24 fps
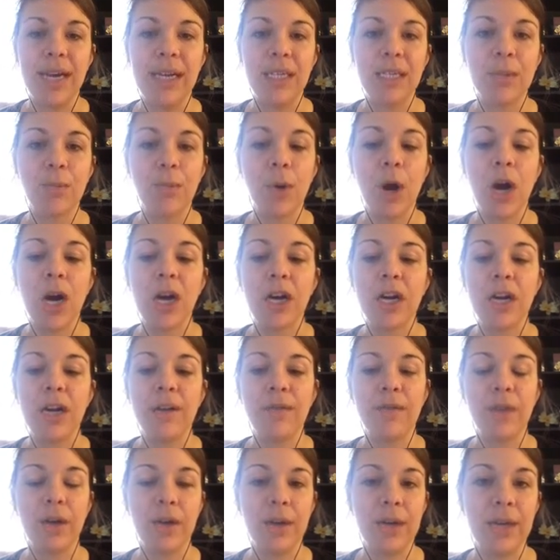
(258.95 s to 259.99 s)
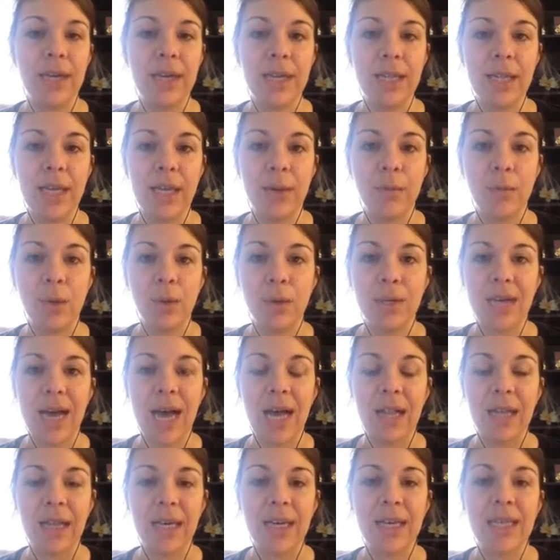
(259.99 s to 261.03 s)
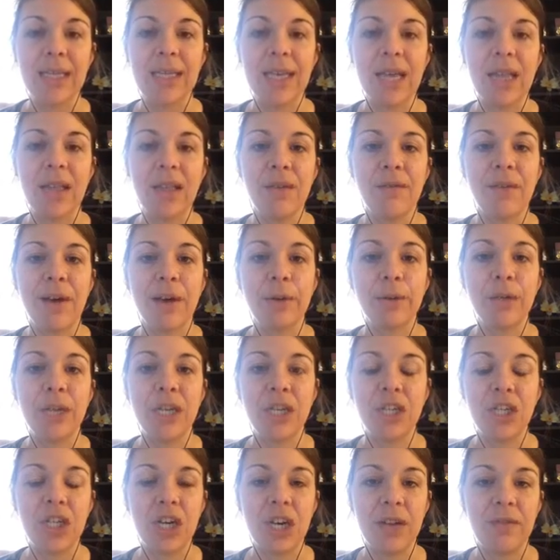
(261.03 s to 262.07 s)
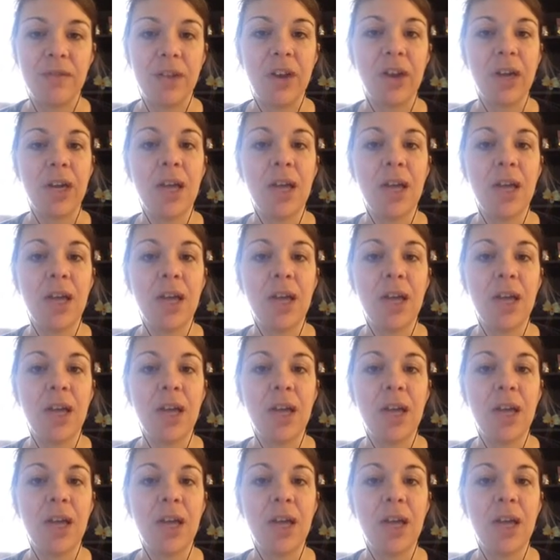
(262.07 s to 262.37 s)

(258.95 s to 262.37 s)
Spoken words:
It's part of the healing modalities and the foundation of